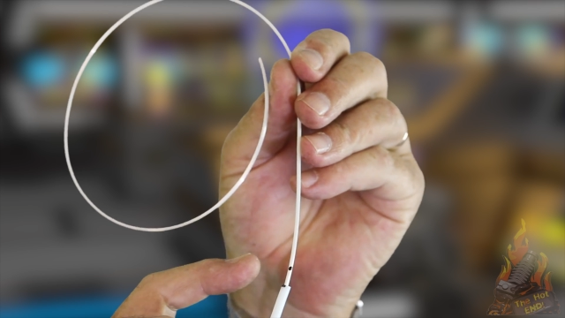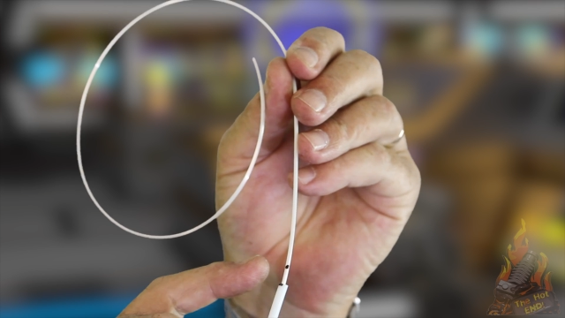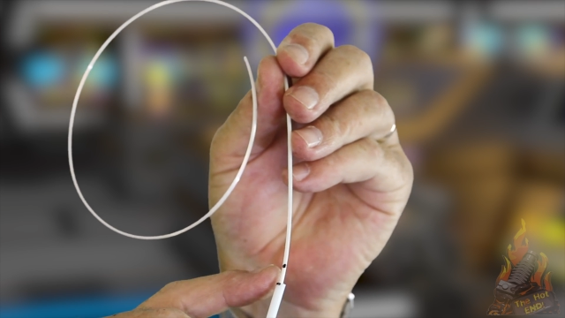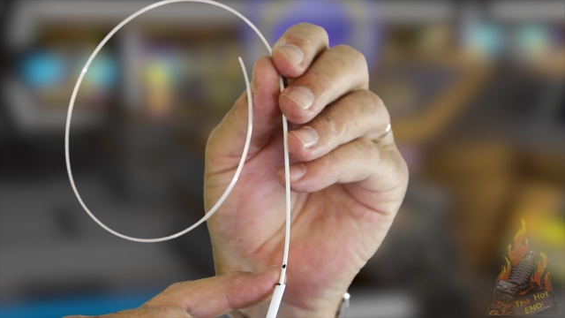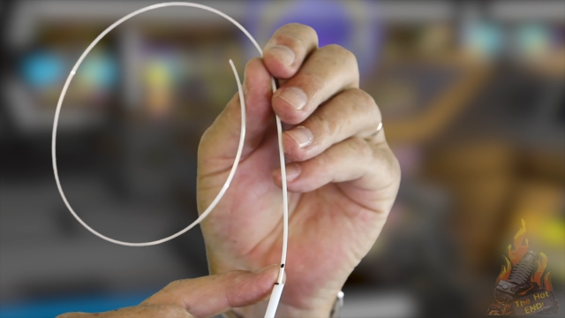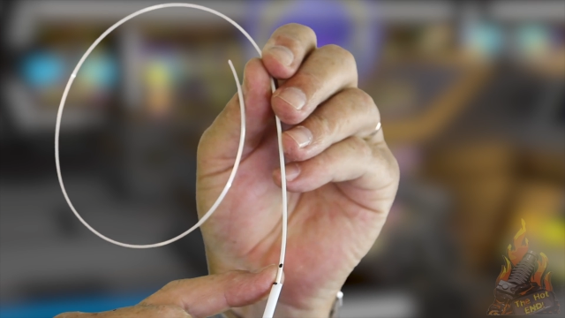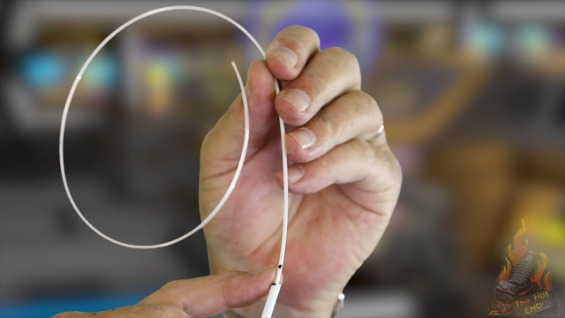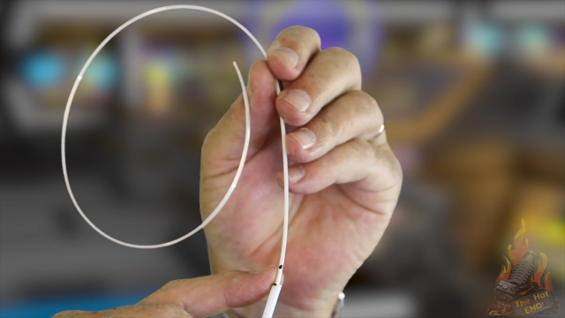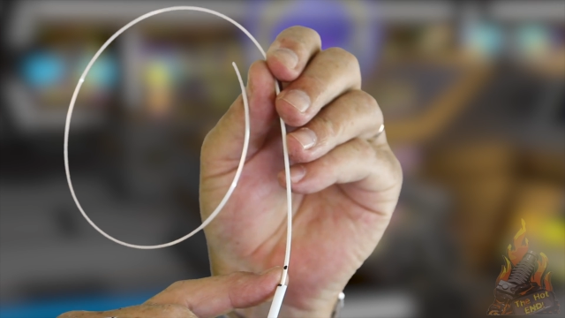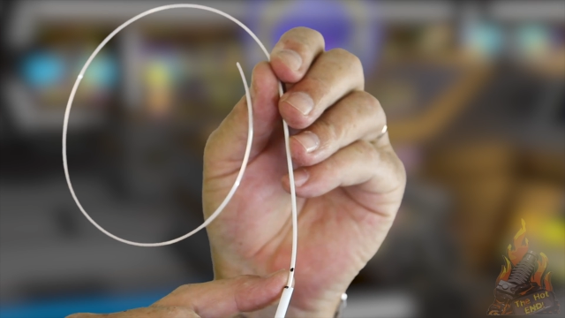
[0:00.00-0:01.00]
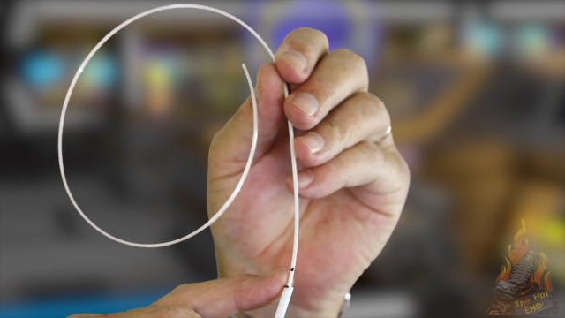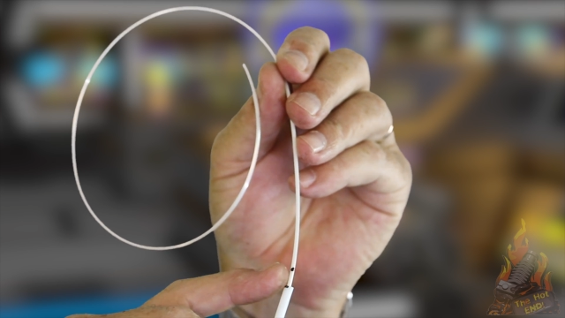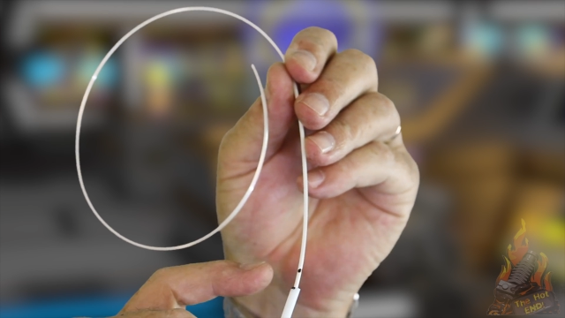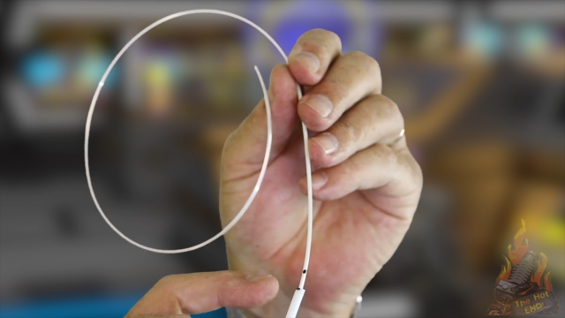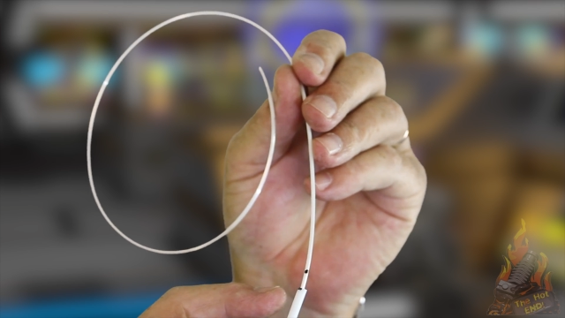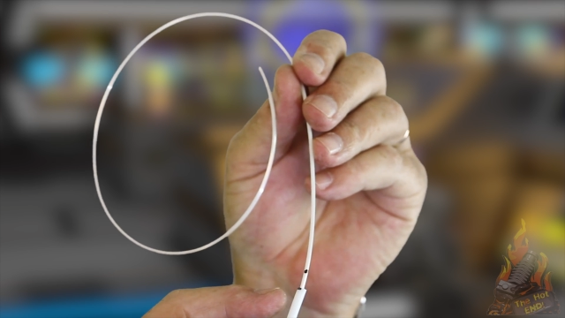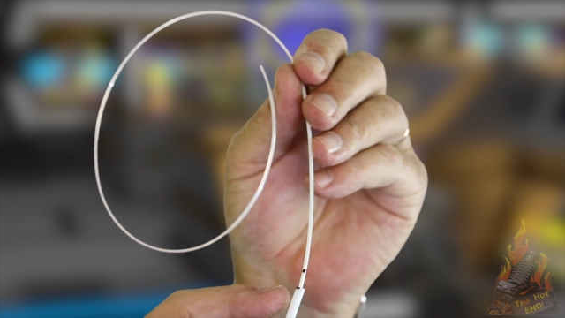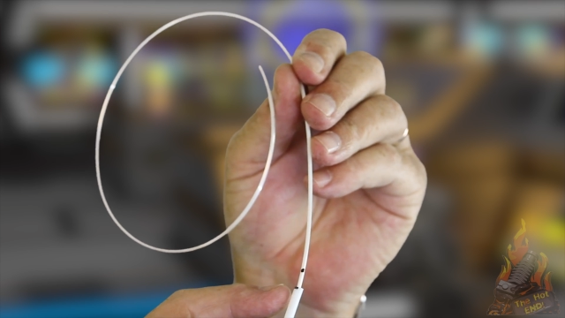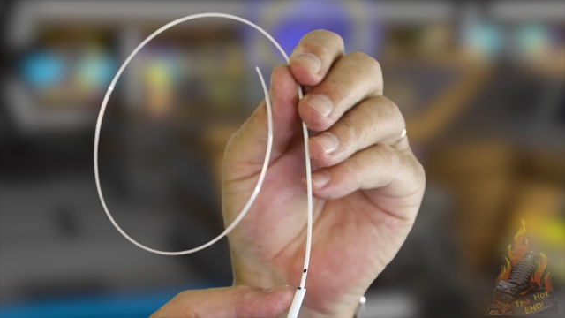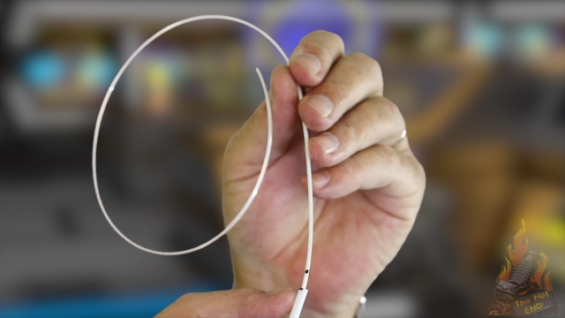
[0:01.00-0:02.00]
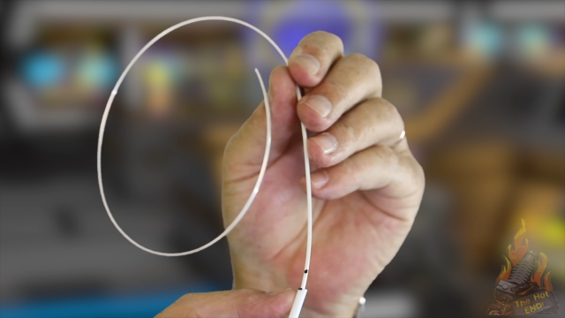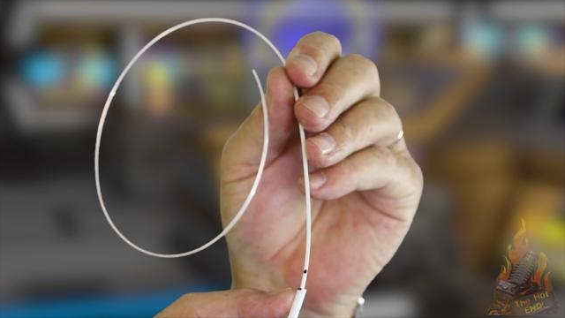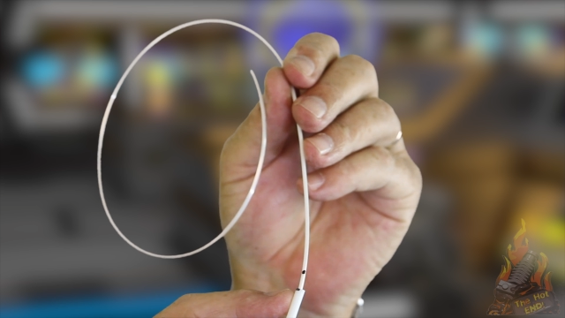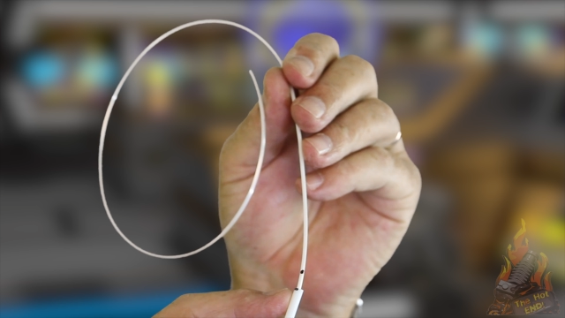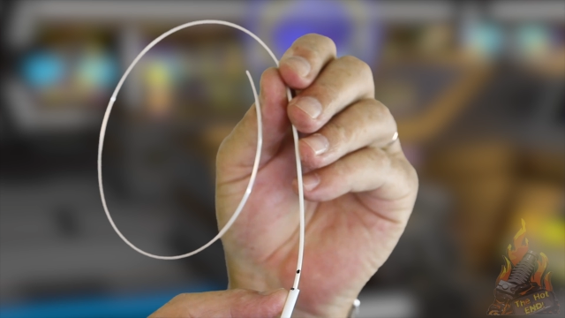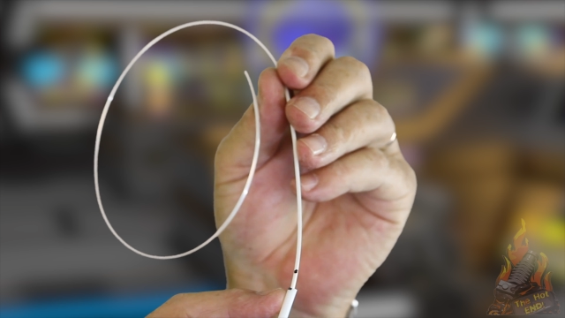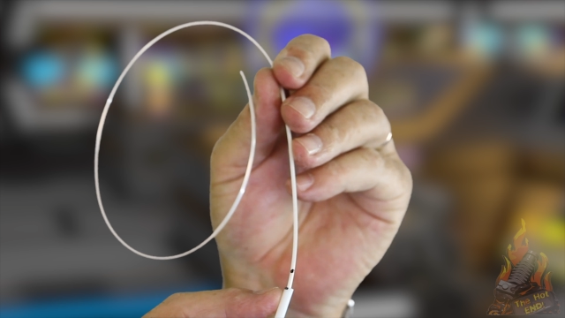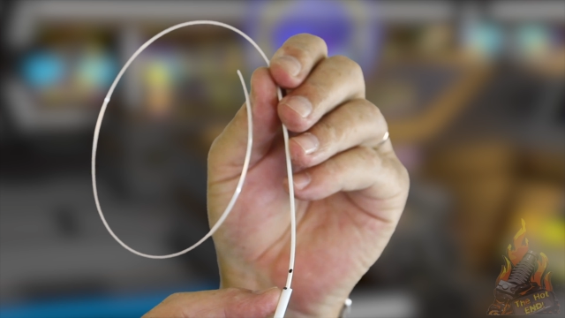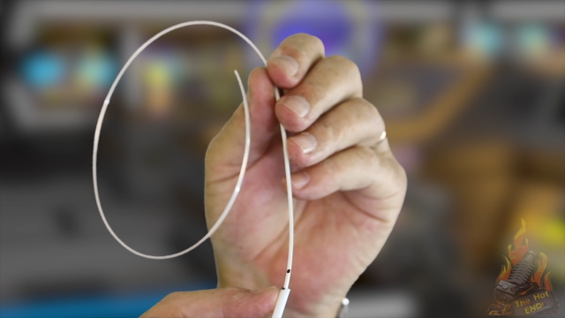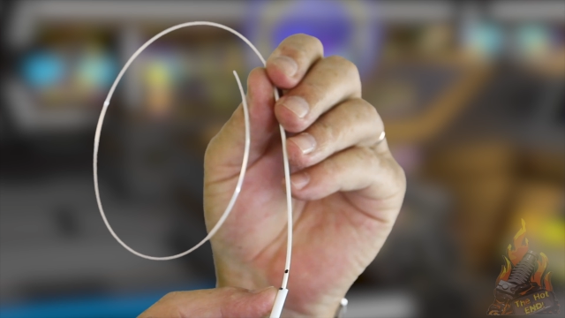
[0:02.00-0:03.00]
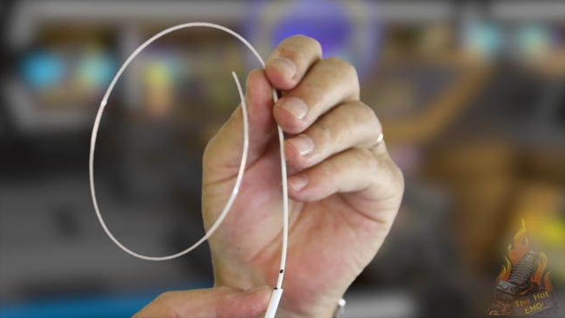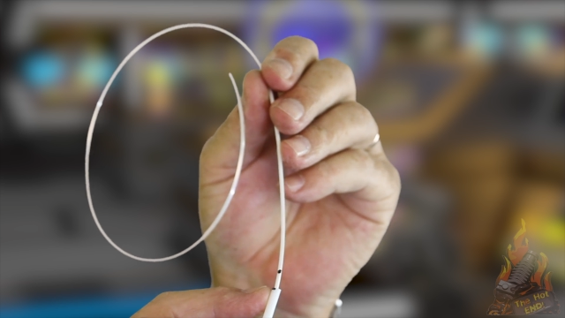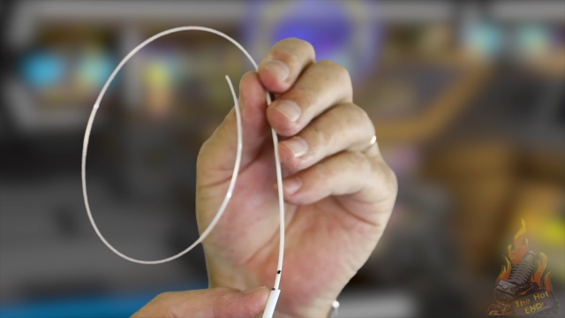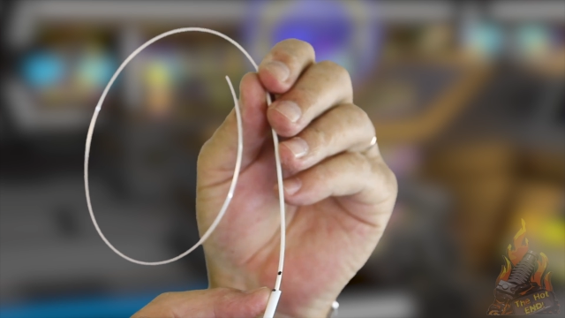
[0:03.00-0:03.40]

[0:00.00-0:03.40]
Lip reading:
Nobody's mouth can be seen.